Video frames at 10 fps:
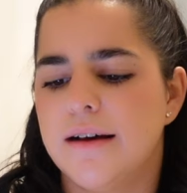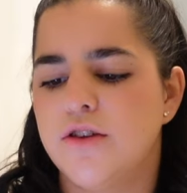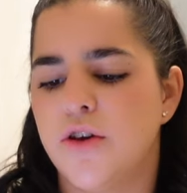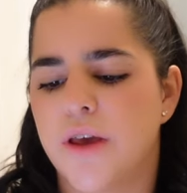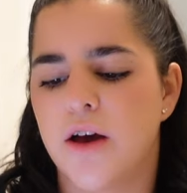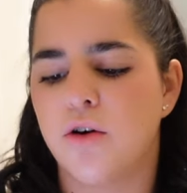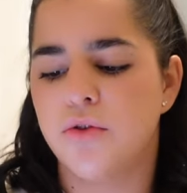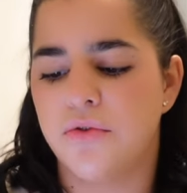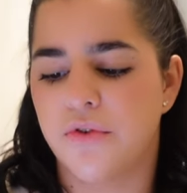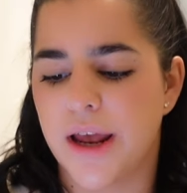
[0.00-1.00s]
So you can go
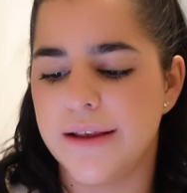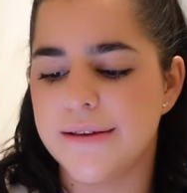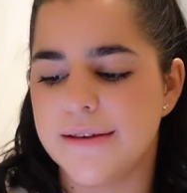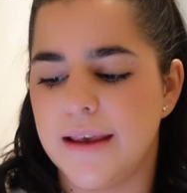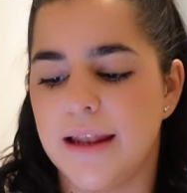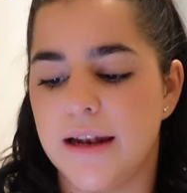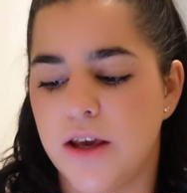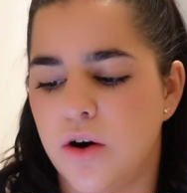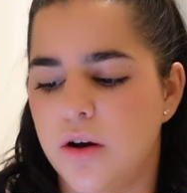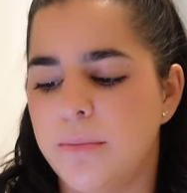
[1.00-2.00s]
to France in
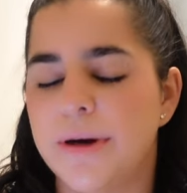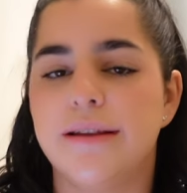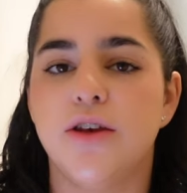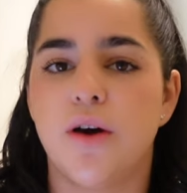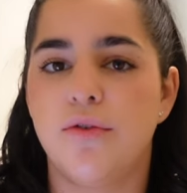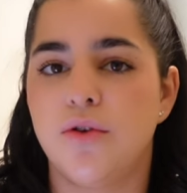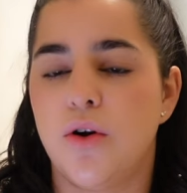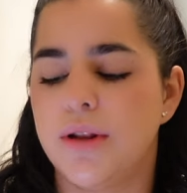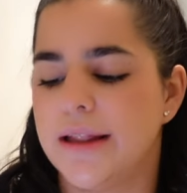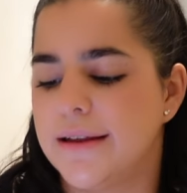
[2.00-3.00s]
Lyon, but you have to
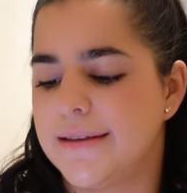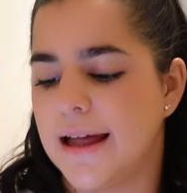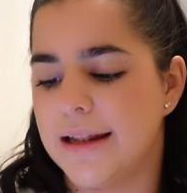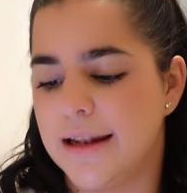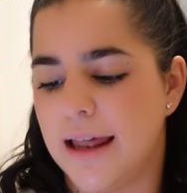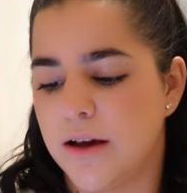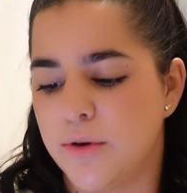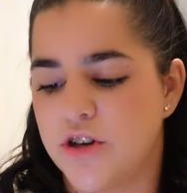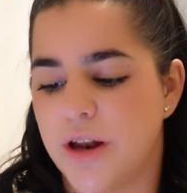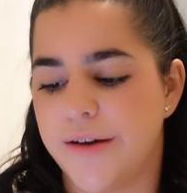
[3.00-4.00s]
know that the study
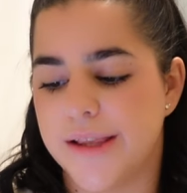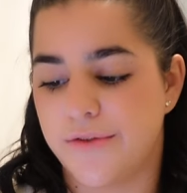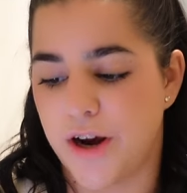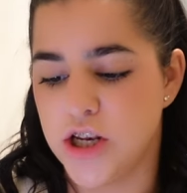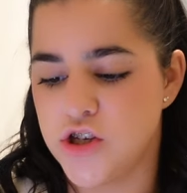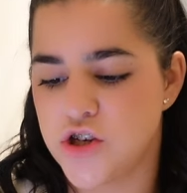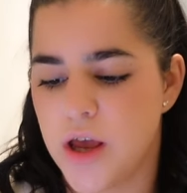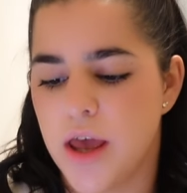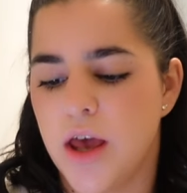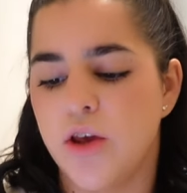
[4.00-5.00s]
language there is
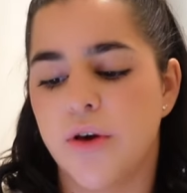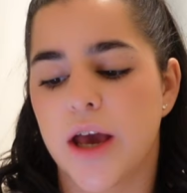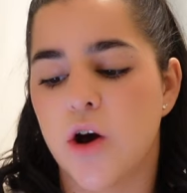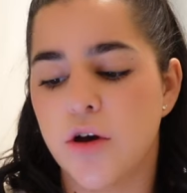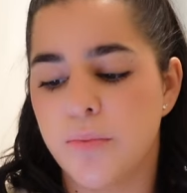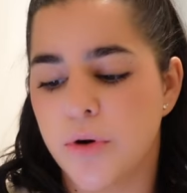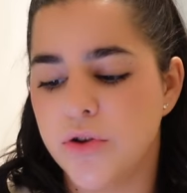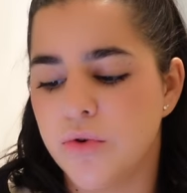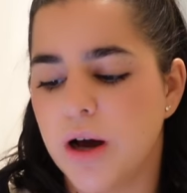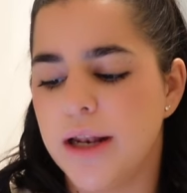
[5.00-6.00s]
French. You can go in
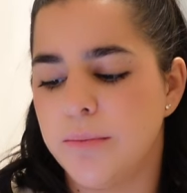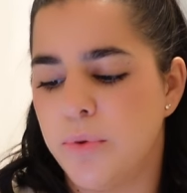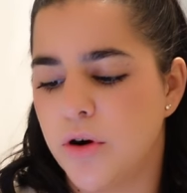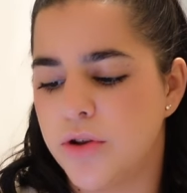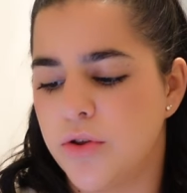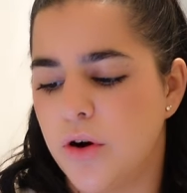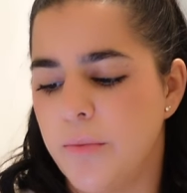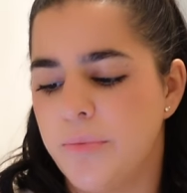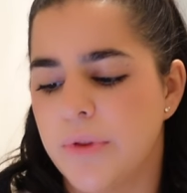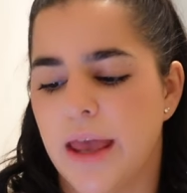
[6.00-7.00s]
Portugal, in
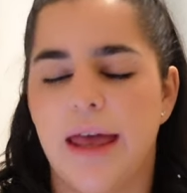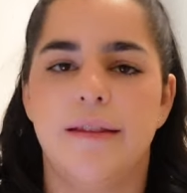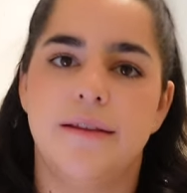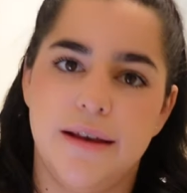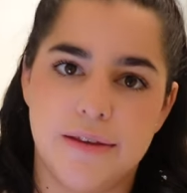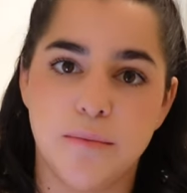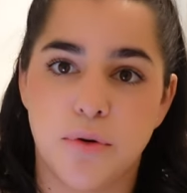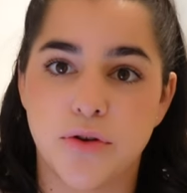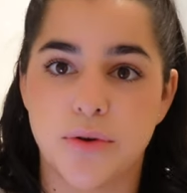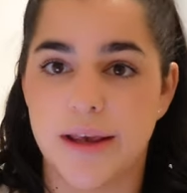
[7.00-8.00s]
Porto, and it's in
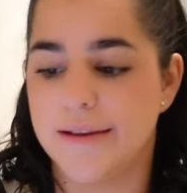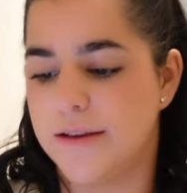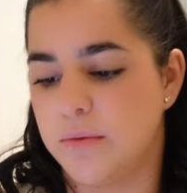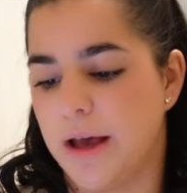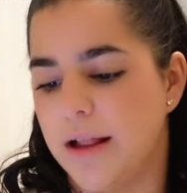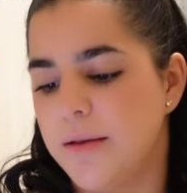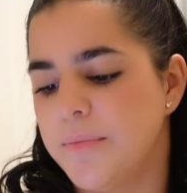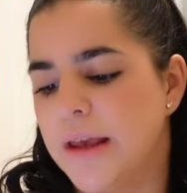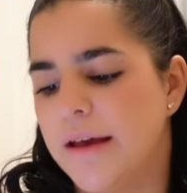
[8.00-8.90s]
Portuguese as well.